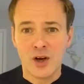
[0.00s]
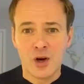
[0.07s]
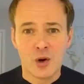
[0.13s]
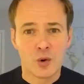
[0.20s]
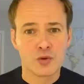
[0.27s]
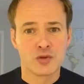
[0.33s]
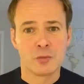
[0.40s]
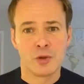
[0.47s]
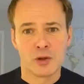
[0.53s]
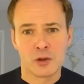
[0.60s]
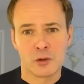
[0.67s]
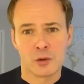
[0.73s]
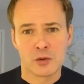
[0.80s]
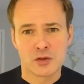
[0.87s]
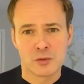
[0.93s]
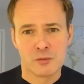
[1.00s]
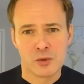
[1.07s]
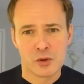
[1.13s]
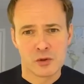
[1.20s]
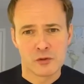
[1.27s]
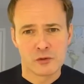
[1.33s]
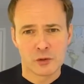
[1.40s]
ultimately look to
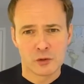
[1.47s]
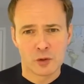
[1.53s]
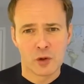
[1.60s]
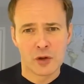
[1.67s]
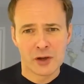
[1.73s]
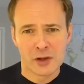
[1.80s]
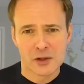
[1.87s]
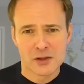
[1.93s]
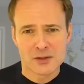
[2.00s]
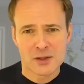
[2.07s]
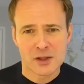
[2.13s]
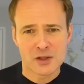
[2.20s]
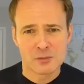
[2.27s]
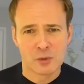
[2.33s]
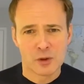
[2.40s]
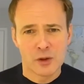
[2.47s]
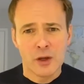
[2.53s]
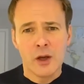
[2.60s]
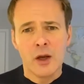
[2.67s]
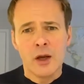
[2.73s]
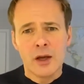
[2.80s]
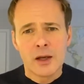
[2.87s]
move learning and assessment
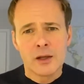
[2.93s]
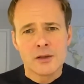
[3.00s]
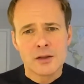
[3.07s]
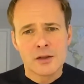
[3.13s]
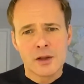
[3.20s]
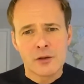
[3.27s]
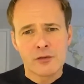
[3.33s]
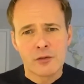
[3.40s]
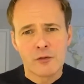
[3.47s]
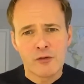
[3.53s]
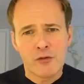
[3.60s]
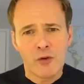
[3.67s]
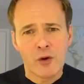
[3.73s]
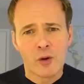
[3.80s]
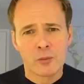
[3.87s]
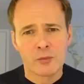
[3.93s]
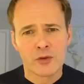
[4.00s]
into different forms.